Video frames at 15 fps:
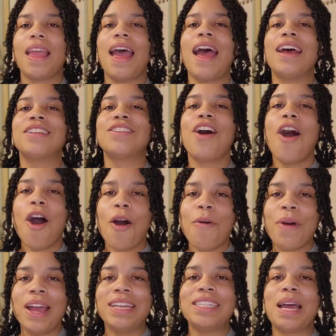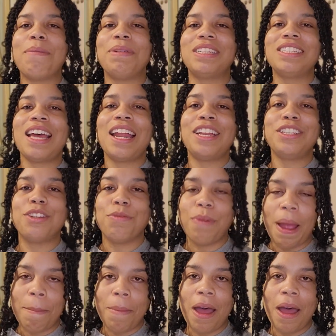As always, I'm excited to wrap